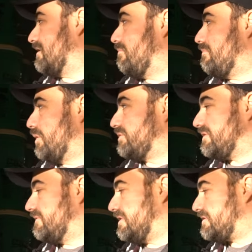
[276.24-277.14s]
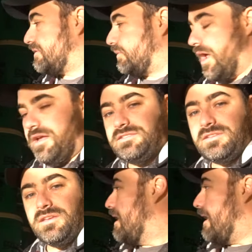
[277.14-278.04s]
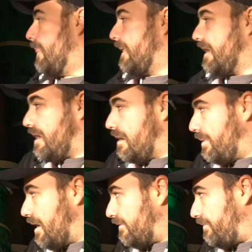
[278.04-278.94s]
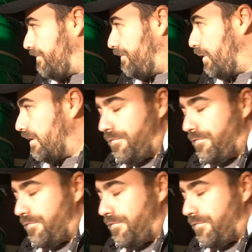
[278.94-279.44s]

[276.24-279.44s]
up most of this rice. And then about four